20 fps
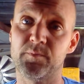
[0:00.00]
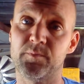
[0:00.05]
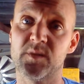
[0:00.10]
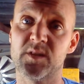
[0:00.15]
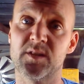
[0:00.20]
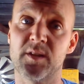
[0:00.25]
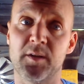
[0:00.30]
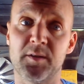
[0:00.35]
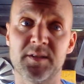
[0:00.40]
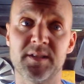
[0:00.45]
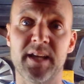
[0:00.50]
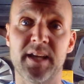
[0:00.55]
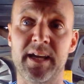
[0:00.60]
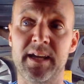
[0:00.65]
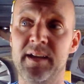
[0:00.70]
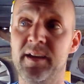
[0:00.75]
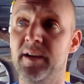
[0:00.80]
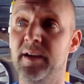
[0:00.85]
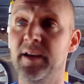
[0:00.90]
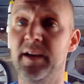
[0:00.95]
So say,
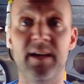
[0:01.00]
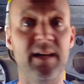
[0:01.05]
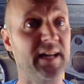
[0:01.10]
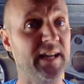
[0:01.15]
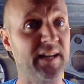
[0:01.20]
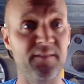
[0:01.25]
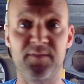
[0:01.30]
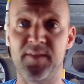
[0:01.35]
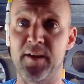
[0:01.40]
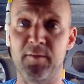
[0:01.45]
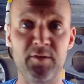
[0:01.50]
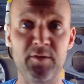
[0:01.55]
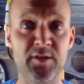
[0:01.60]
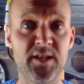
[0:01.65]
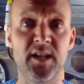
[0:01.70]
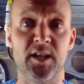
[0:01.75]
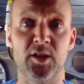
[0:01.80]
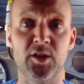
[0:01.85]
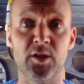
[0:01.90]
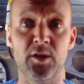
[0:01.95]
if there is
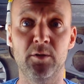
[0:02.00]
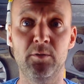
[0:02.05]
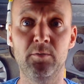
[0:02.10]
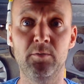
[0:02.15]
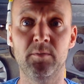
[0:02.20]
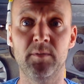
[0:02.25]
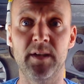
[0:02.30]
an issue,